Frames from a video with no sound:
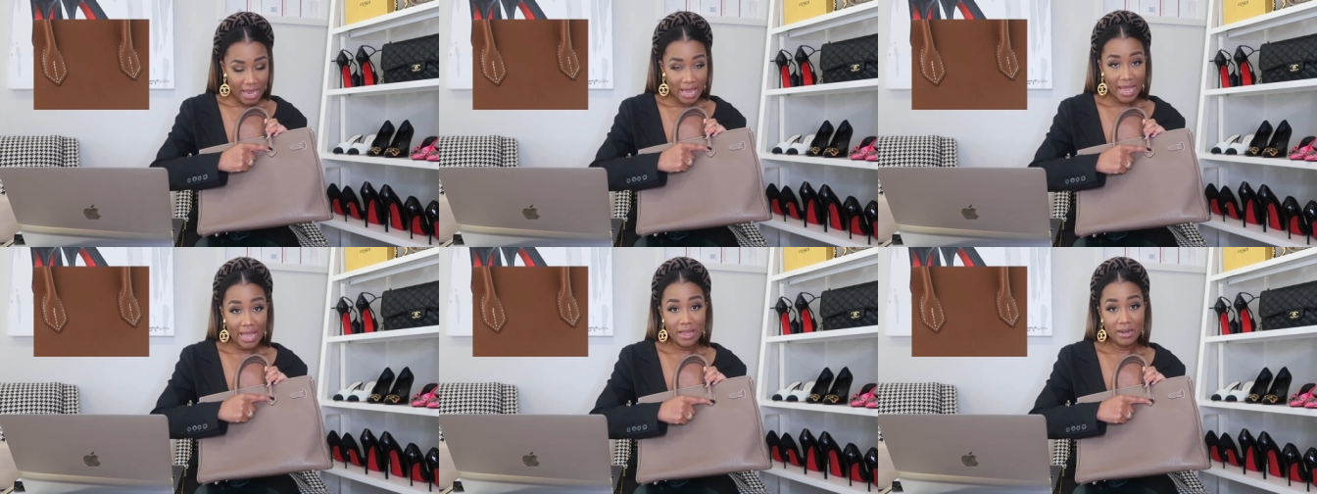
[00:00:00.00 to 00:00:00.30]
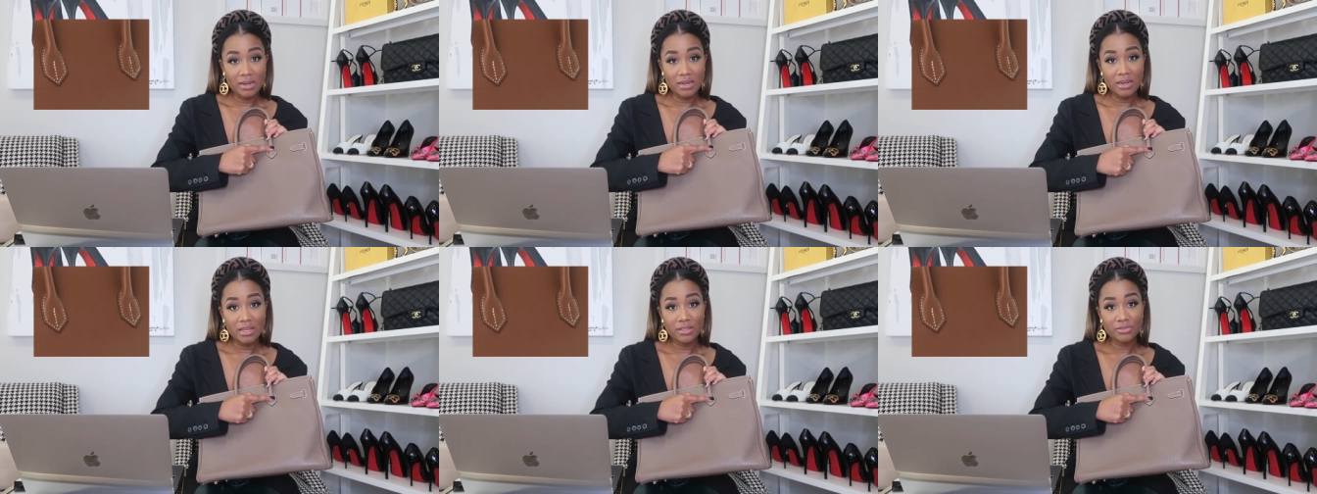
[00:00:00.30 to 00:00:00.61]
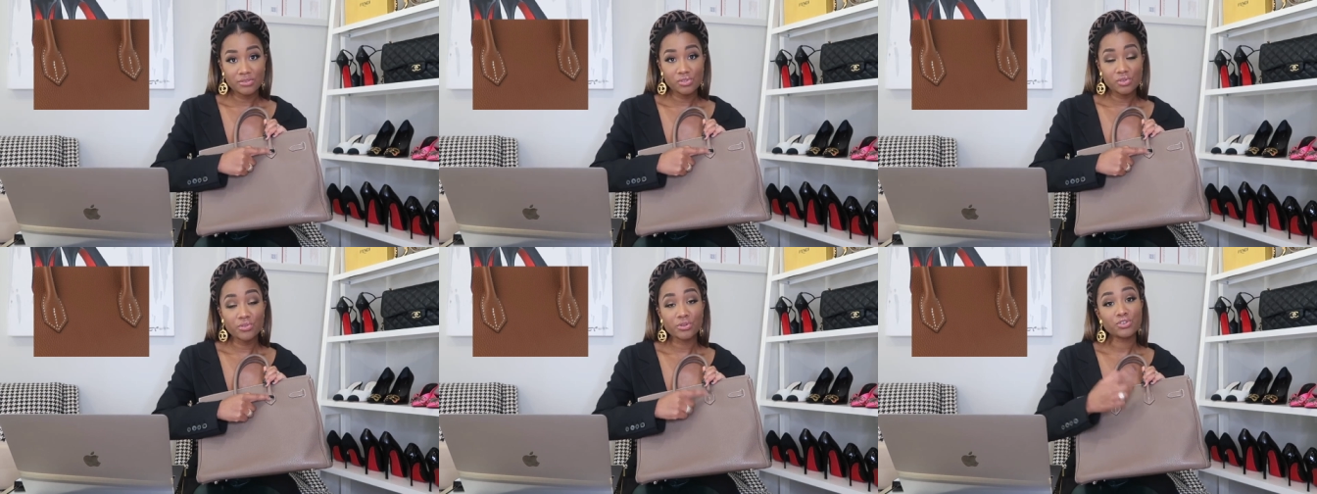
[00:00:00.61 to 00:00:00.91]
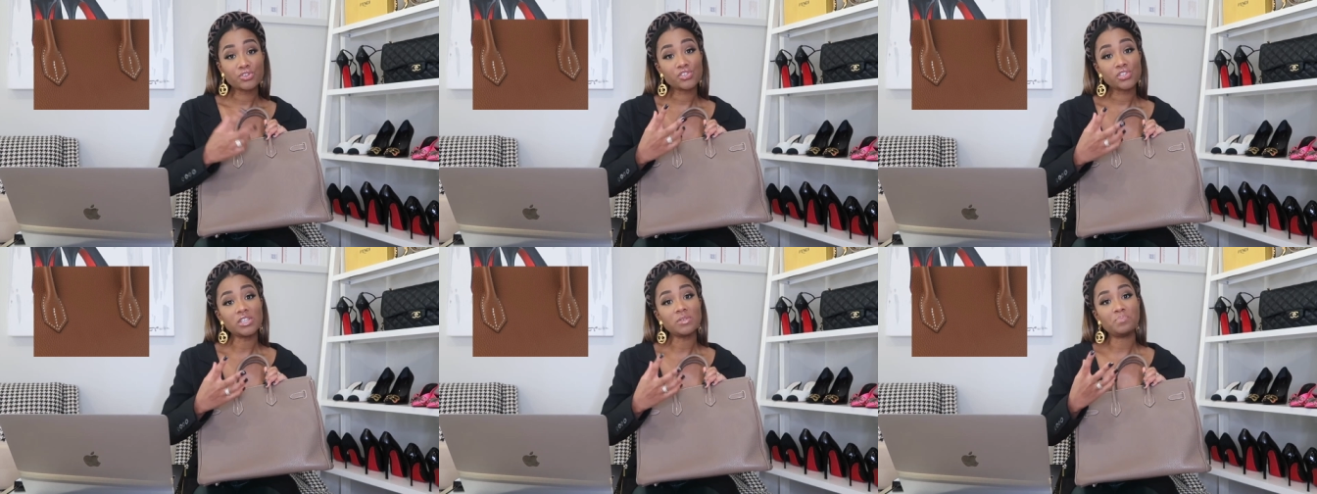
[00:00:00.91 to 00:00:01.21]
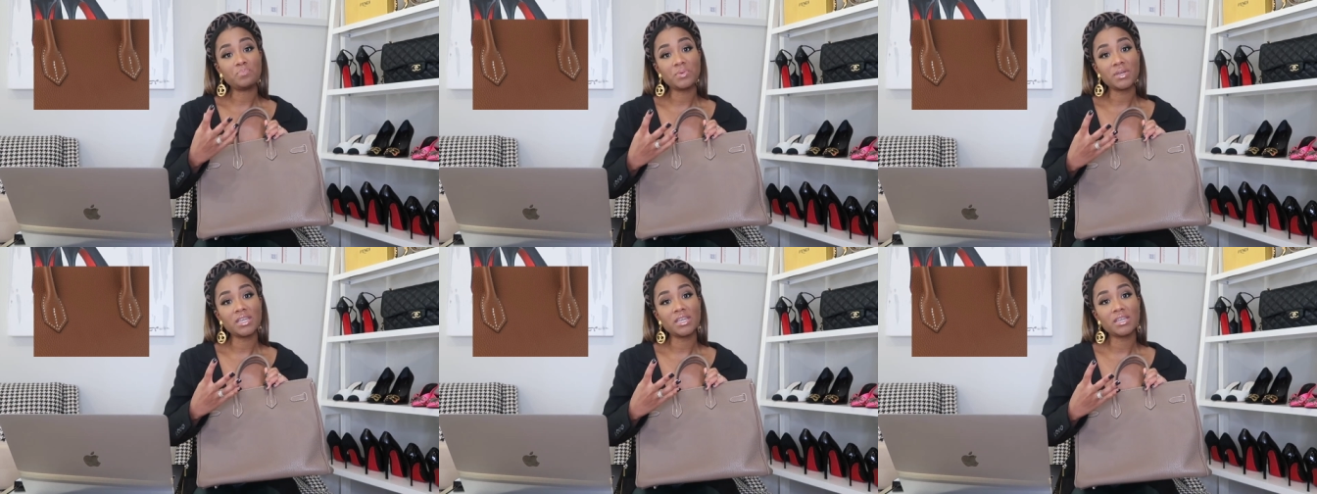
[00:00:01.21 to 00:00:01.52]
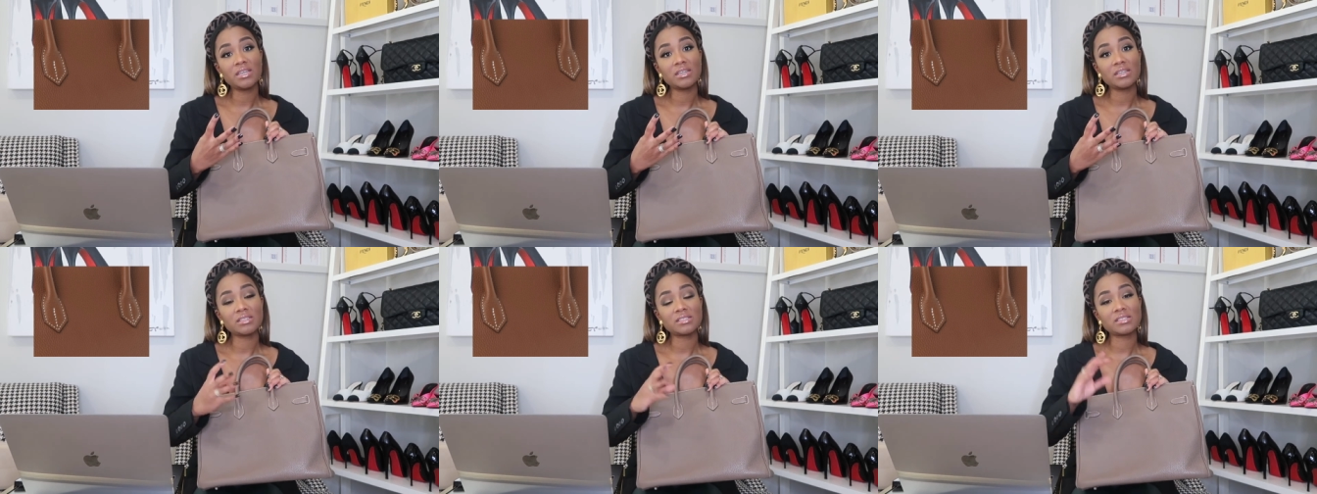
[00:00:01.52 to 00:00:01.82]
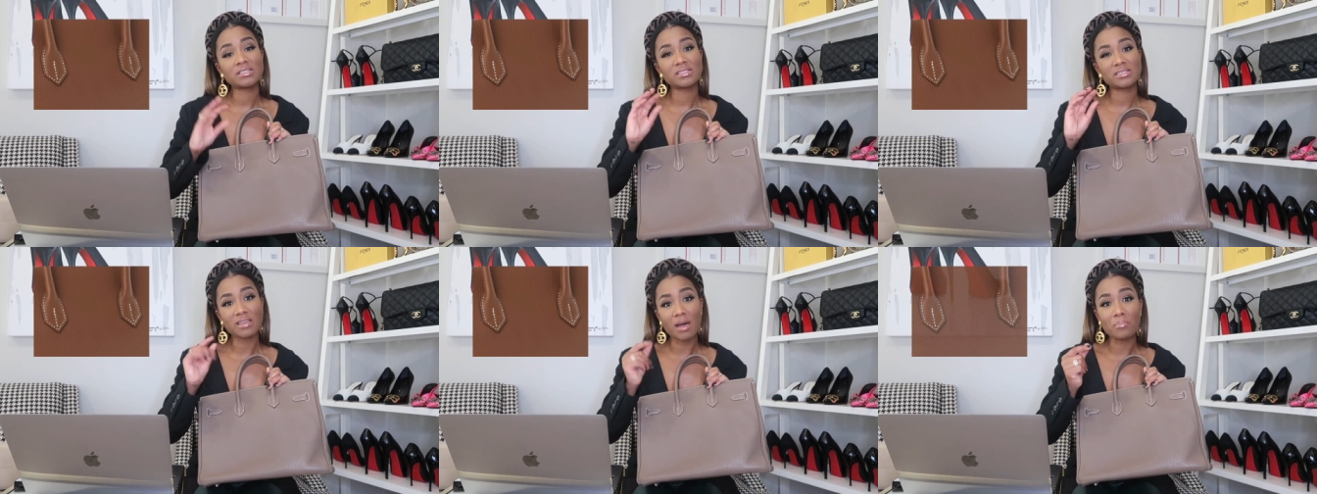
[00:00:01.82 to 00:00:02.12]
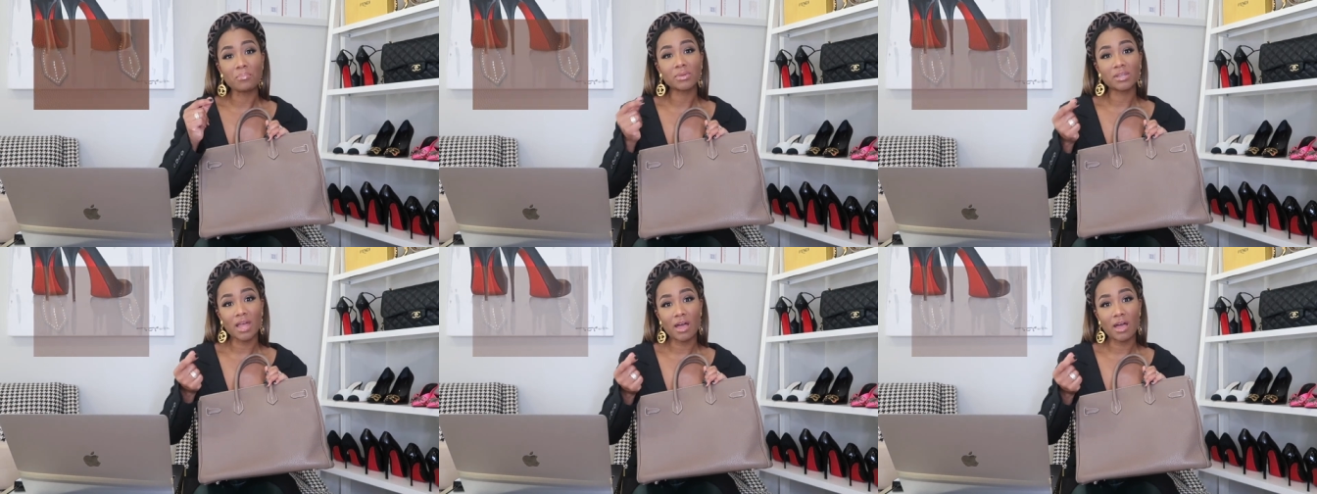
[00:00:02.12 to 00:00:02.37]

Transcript: And so there should be some